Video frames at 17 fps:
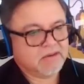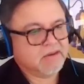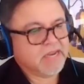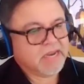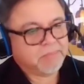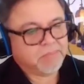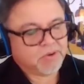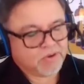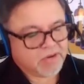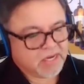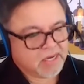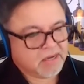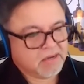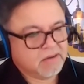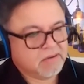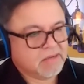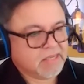
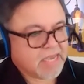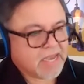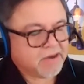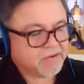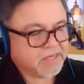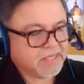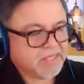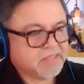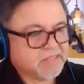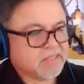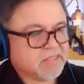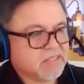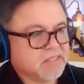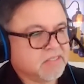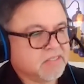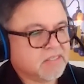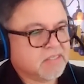neighboring counties
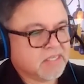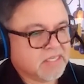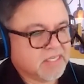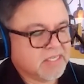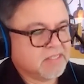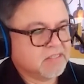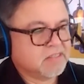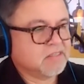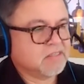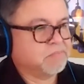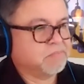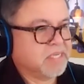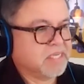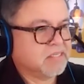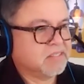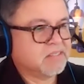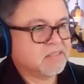and cities,
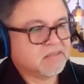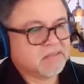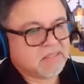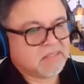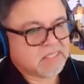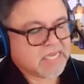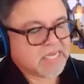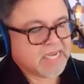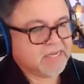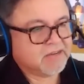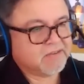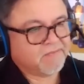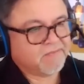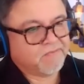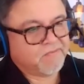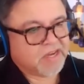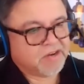bids, state,
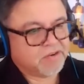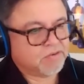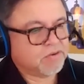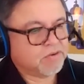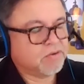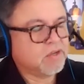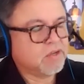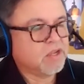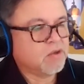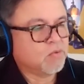federal,